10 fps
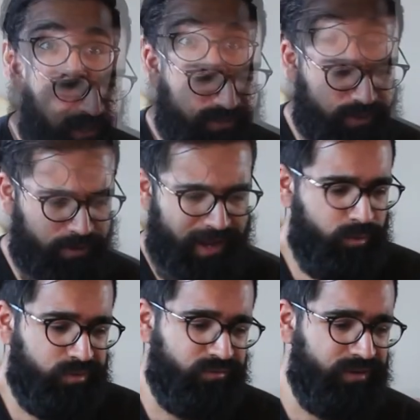So, and
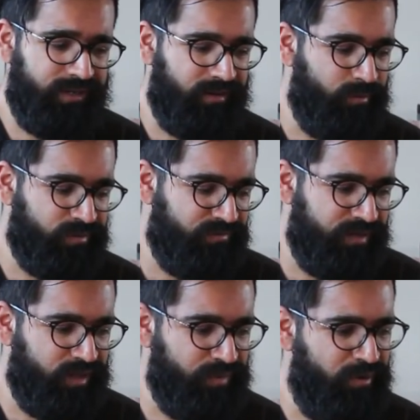it was a
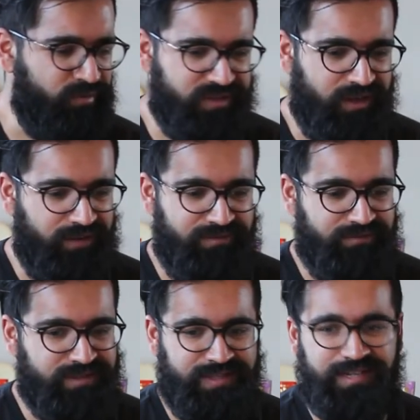really good approach. Like, I've
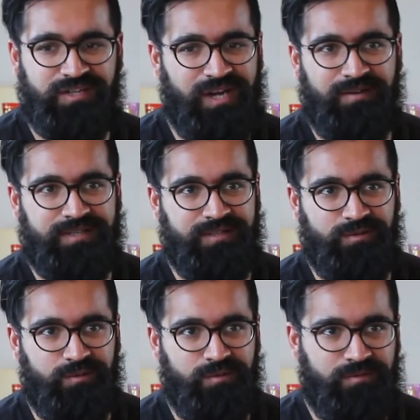never seen a charity
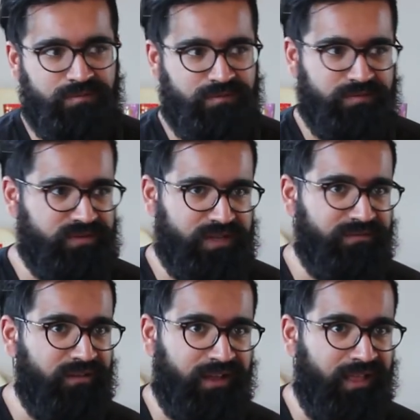do
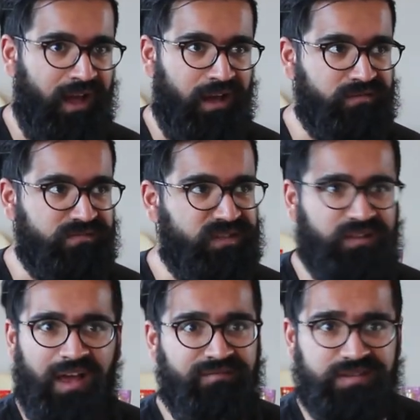stuff like that. I
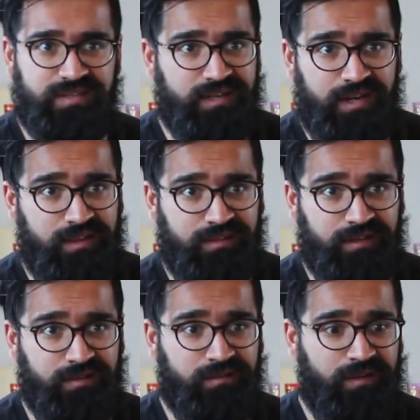still haven't seen
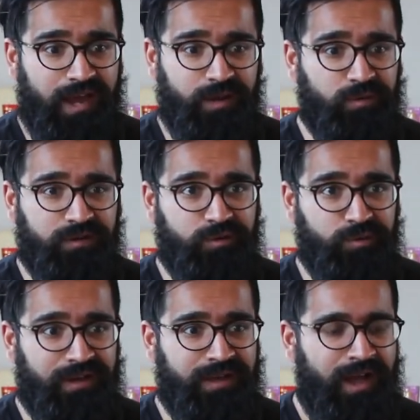anyone
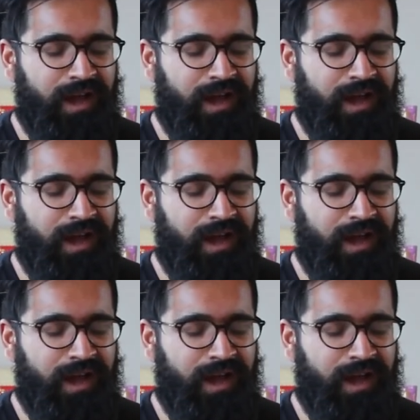do it.